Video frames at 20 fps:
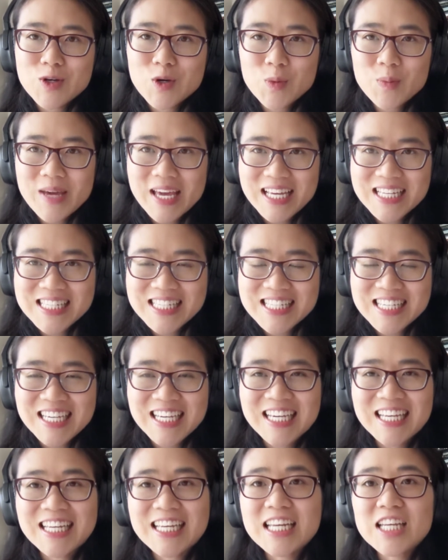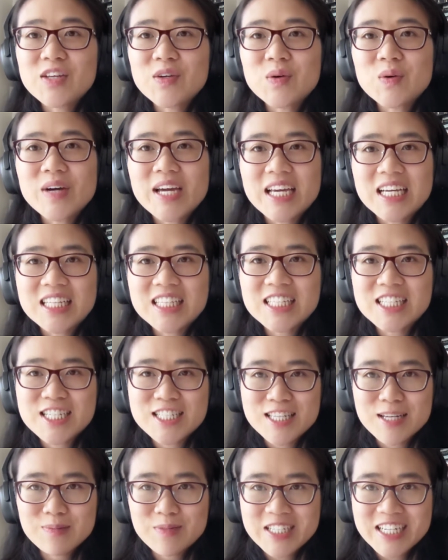your best in your English
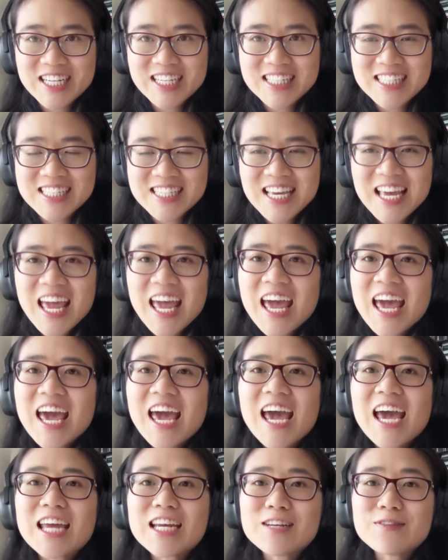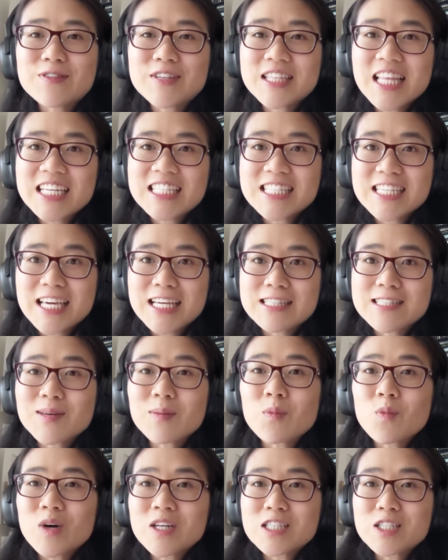subject. And if you'd like to get
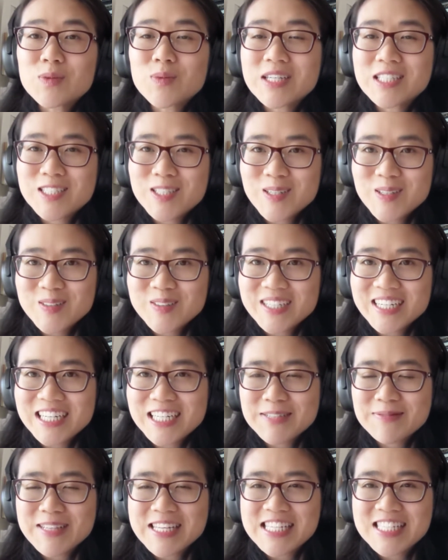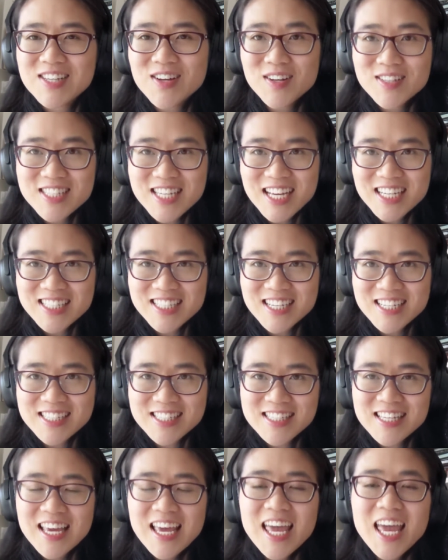some one-to-one tutoring, please contact
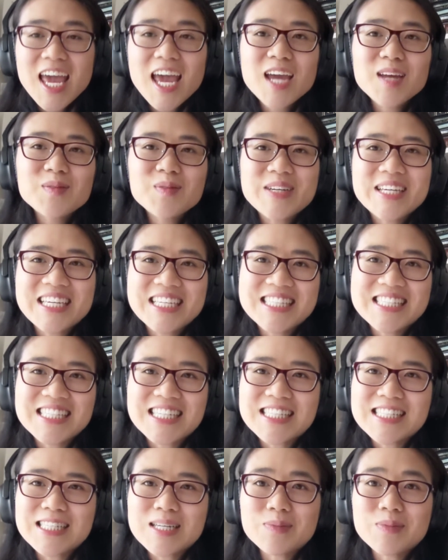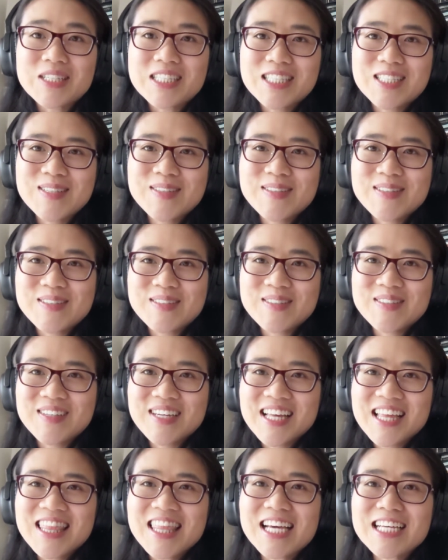us and we can send someone to you.
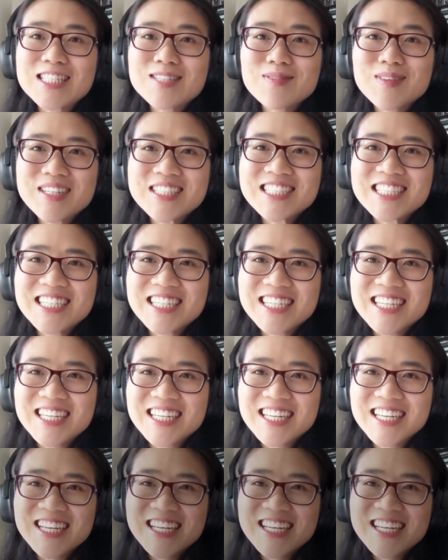Thanks for watching.